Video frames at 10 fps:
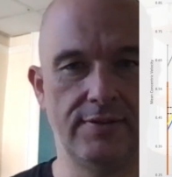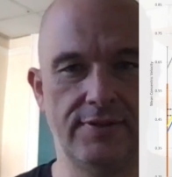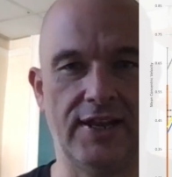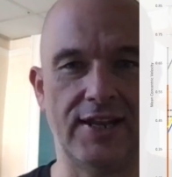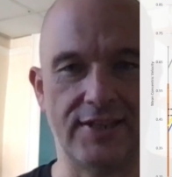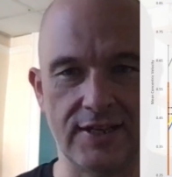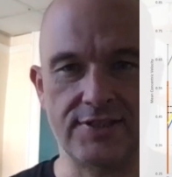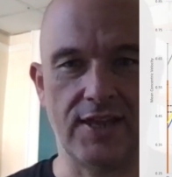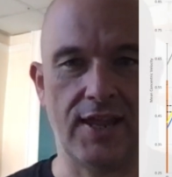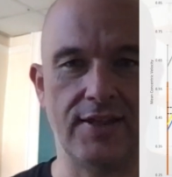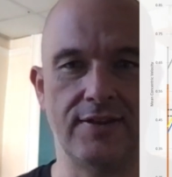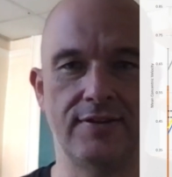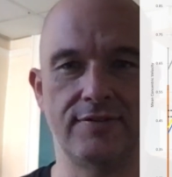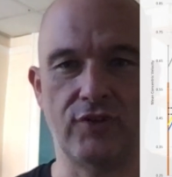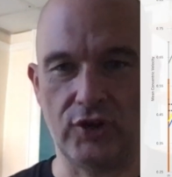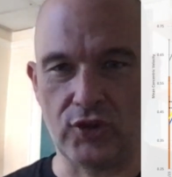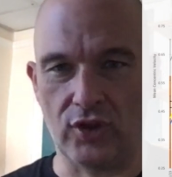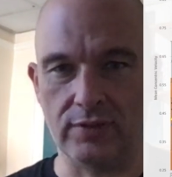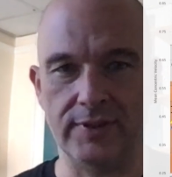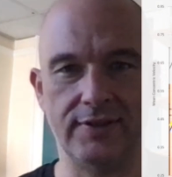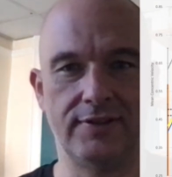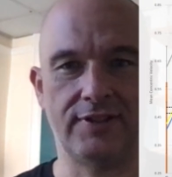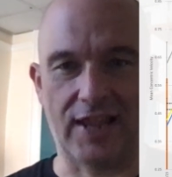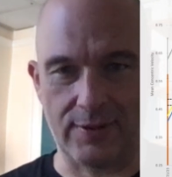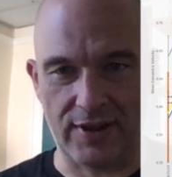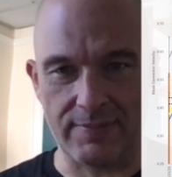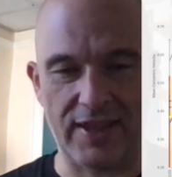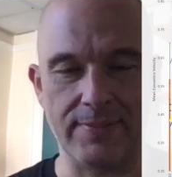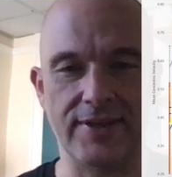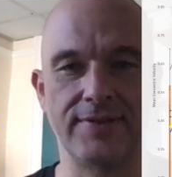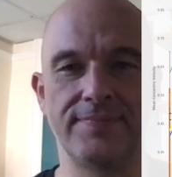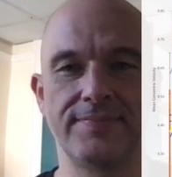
that I did say, Ronnie Coleman, lightweight baby.